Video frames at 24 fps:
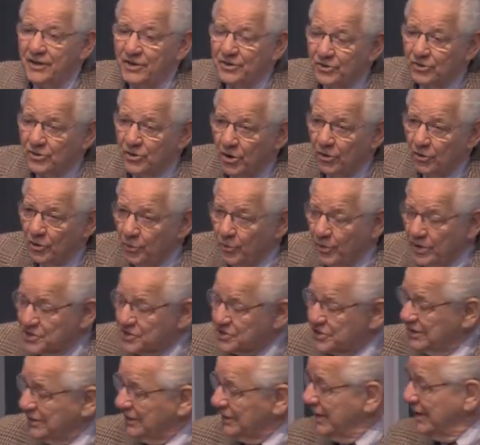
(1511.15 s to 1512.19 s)
You go to where
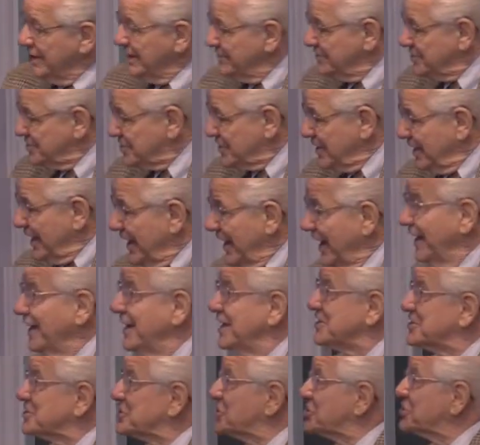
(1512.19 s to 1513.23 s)
she lives, and
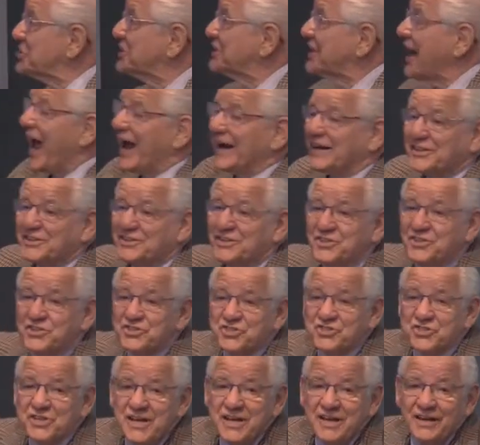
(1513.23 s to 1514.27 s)
it's stacked to the
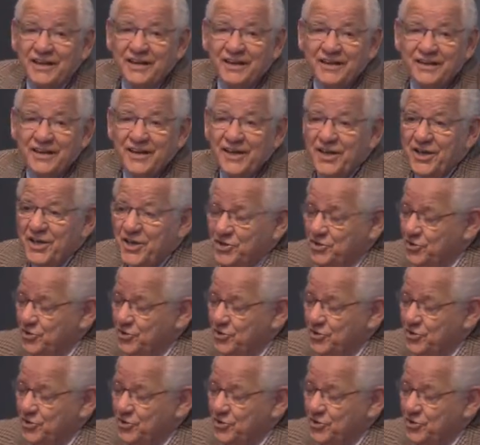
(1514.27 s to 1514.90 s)
ceiling.